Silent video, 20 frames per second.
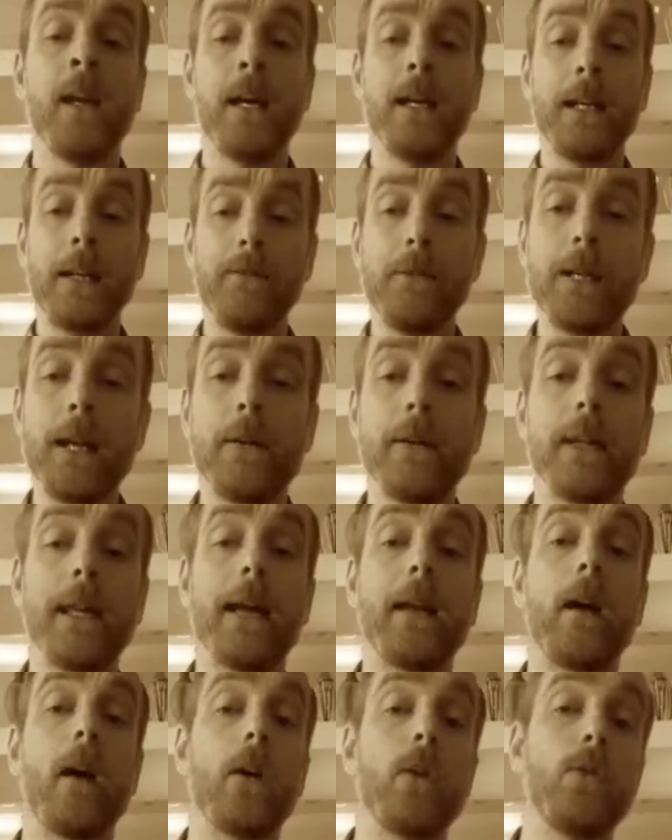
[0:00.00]
And every now and
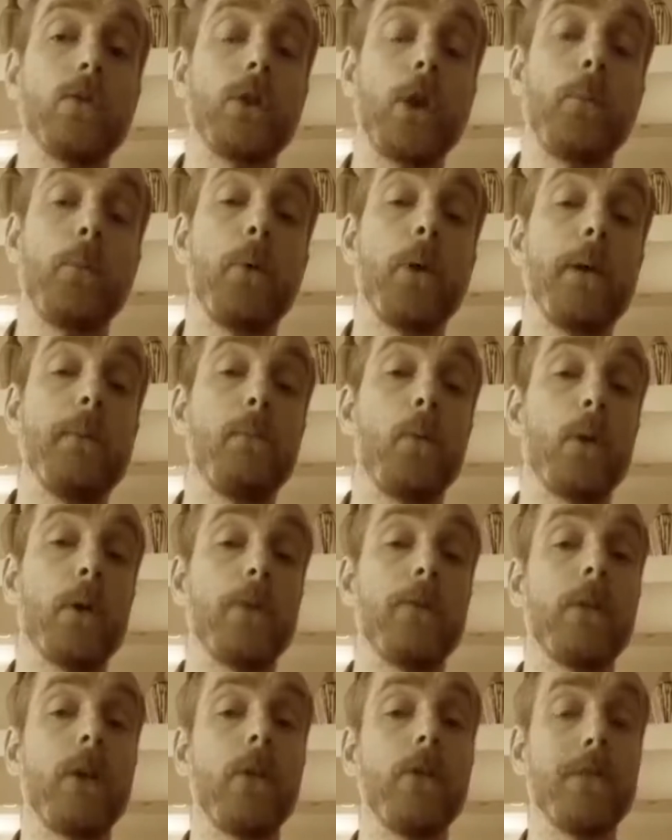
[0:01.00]
again, I also put in one
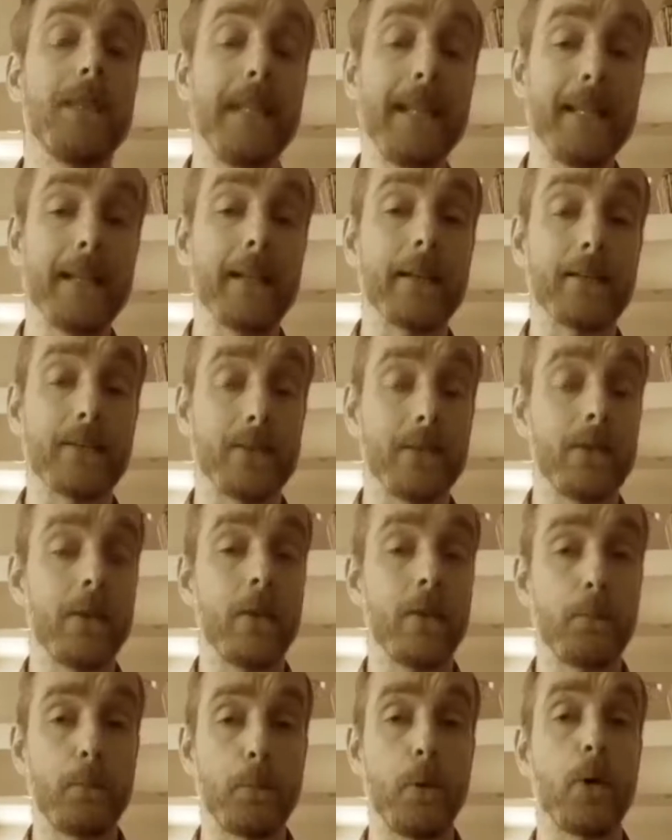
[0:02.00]
of those links to
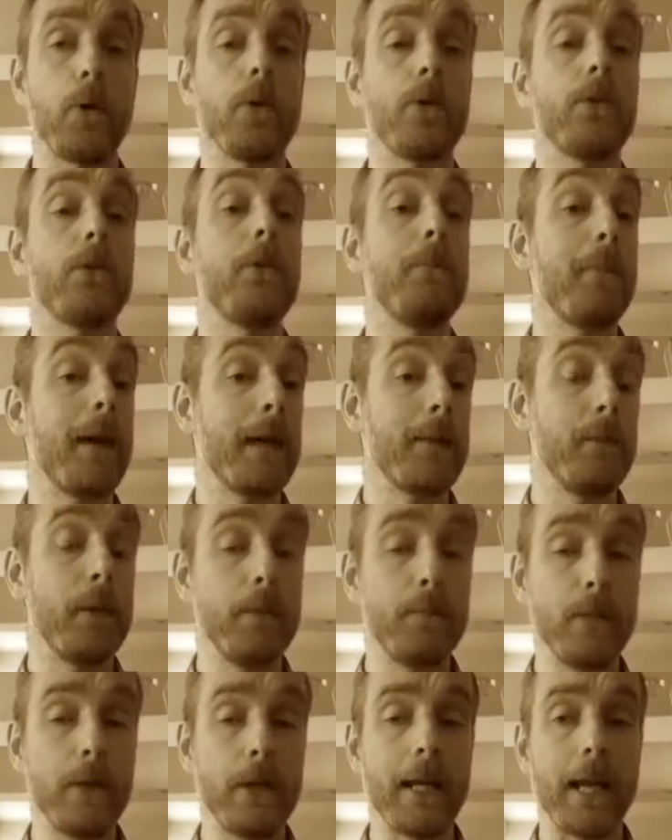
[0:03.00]
those products that make
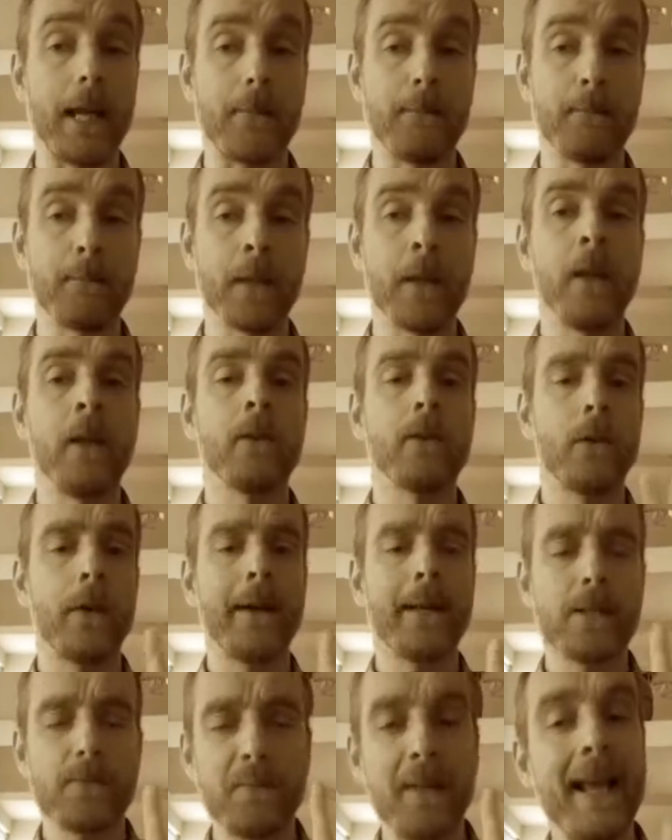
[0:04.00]
me money. So
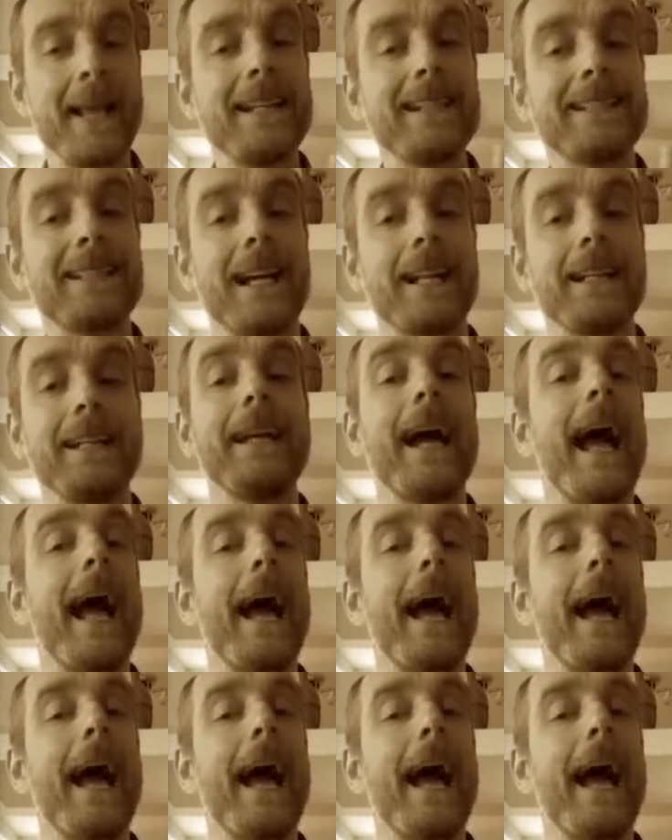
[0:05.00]
I explain exactly